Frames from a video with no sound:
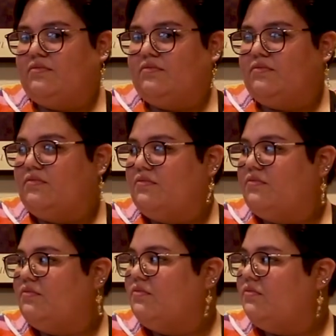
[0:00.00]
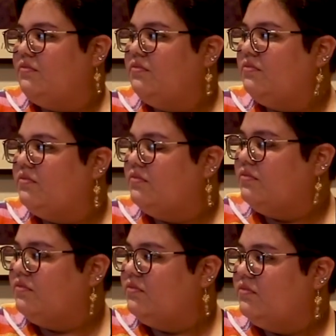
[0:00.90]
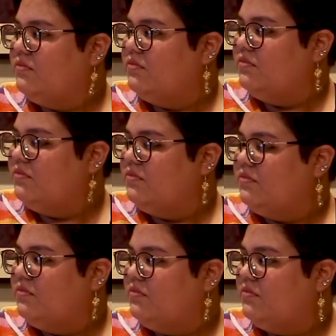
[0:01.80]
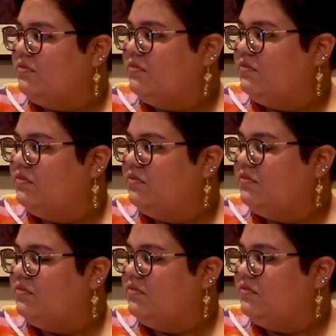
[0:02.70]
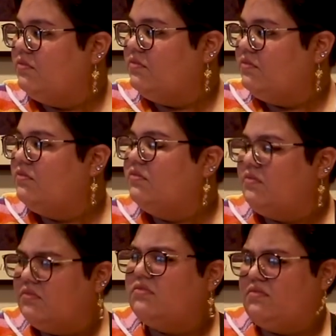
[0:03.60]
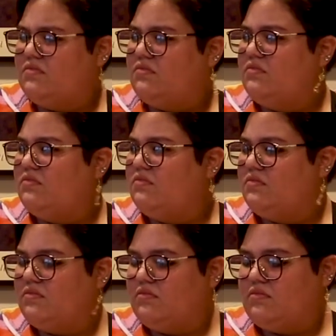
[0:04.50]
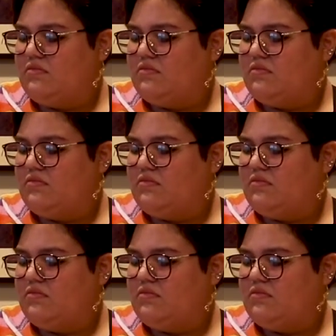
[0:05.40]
This person isn't speaking.